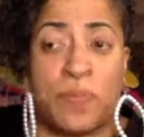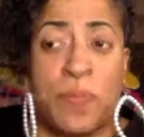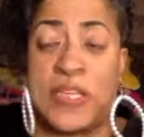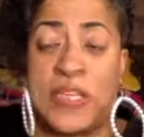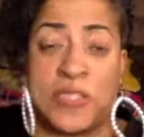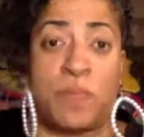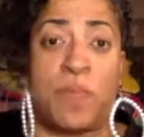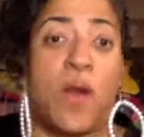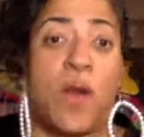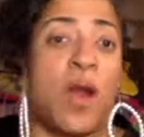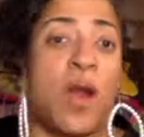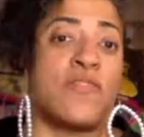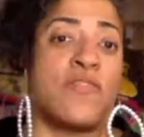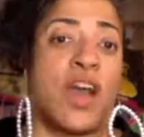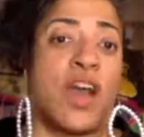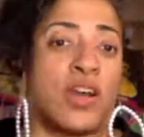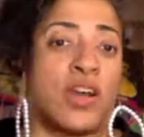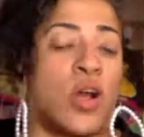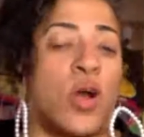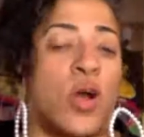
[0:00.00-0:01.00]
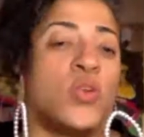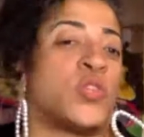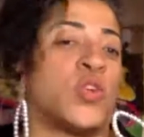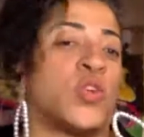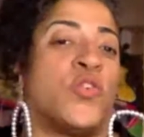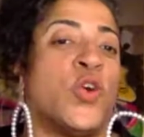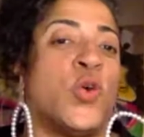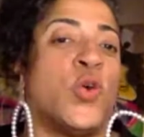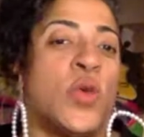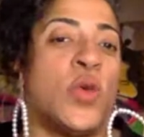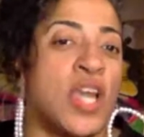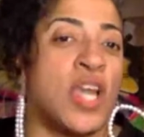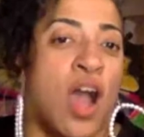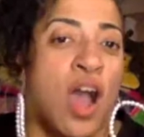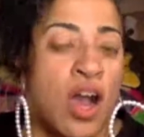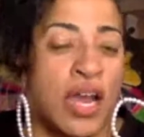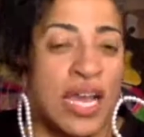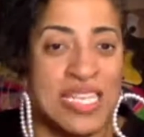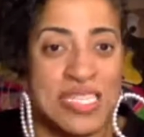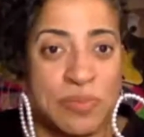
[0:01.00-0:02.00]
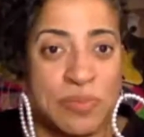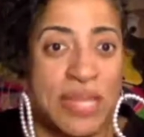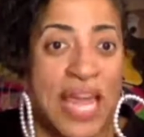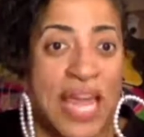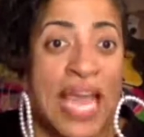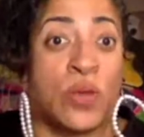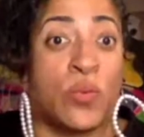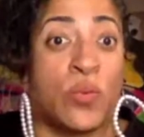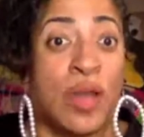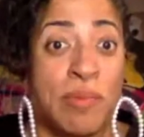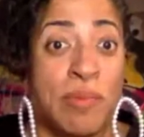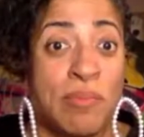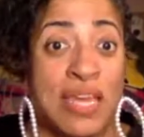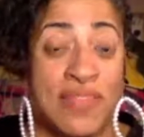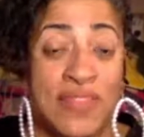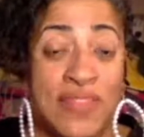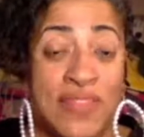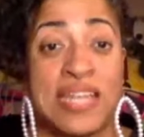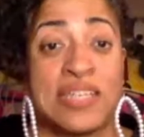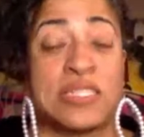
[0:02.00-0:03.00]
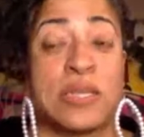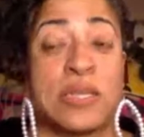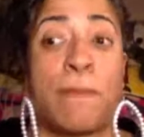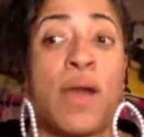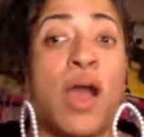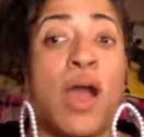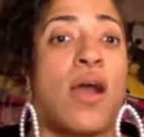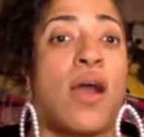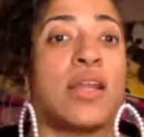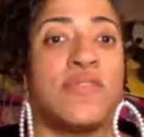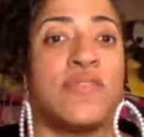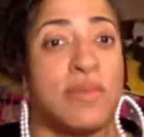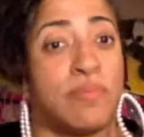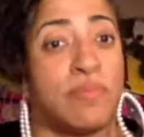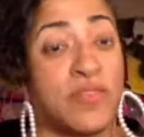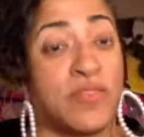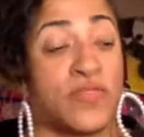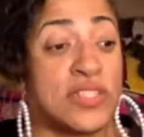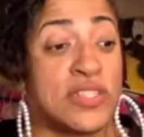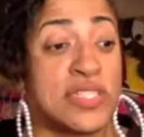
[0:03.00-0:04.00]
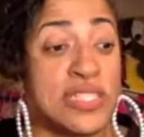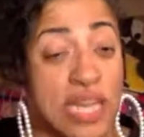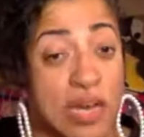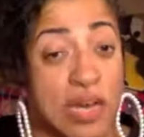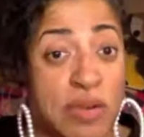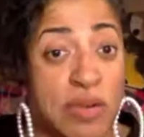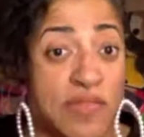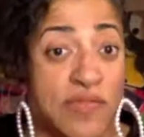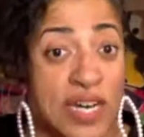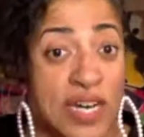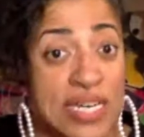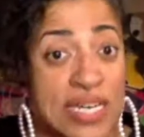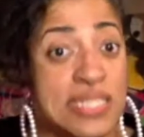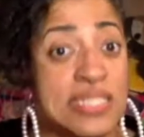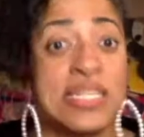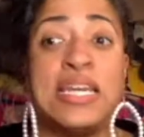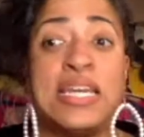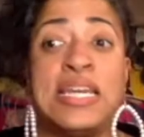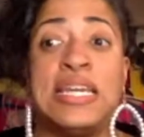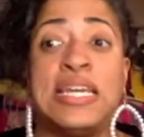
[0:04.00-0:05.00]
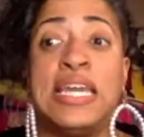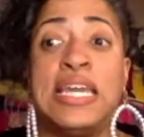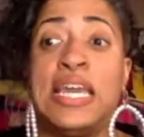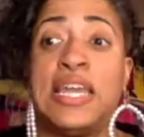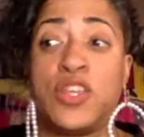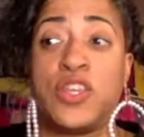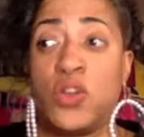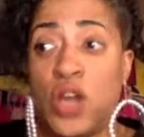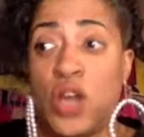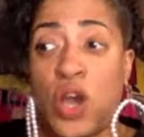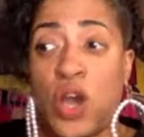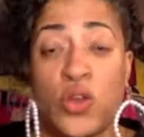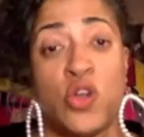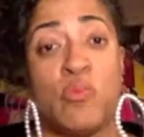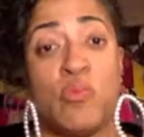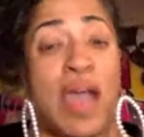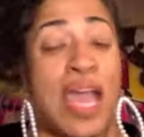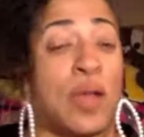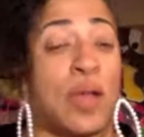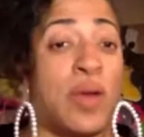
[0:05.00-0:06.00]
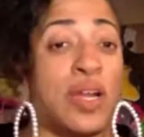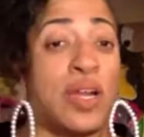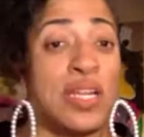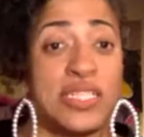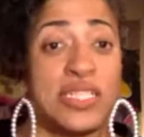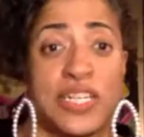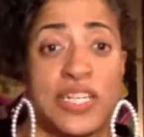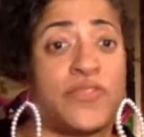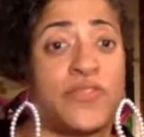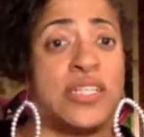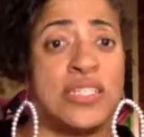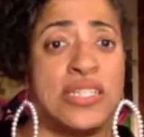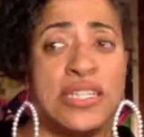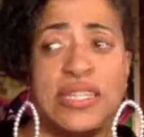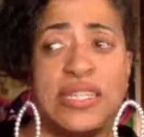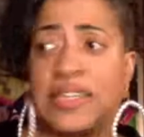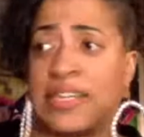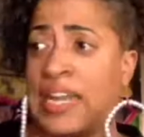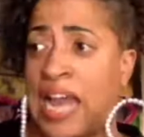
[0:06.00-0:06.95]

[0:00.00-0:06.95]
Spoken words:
It's a part of our culture of who we are as Black women. That is a part of it. But for some of us, you might want a different look.